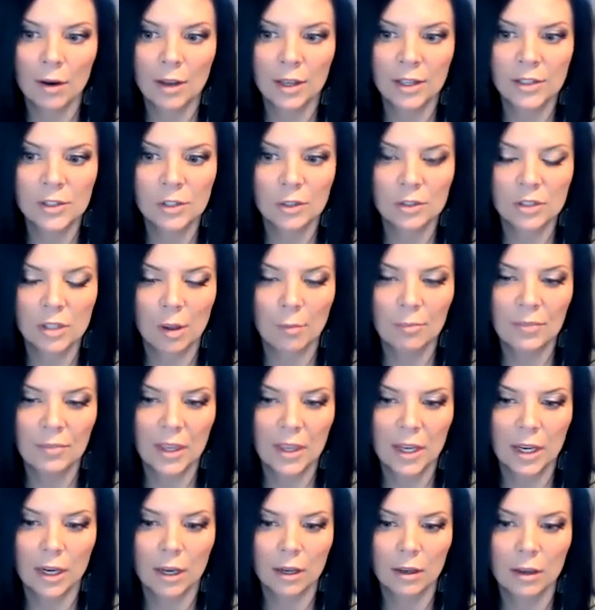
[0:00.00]
is there
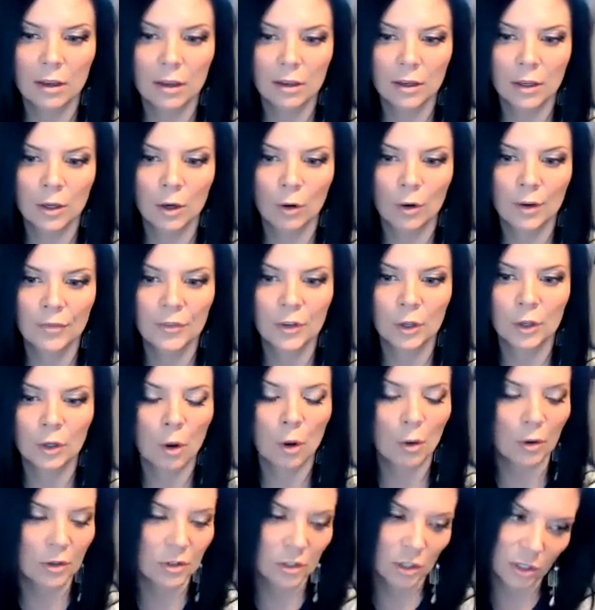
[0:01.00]
something, if
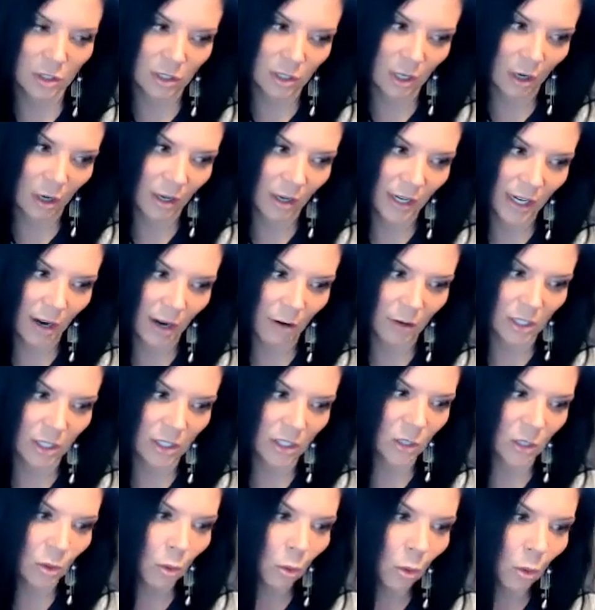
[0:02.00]
you're just starting out in
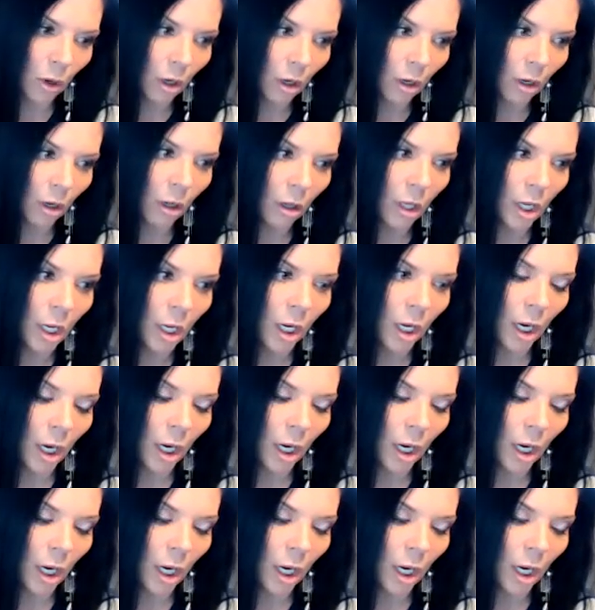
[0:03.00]
school,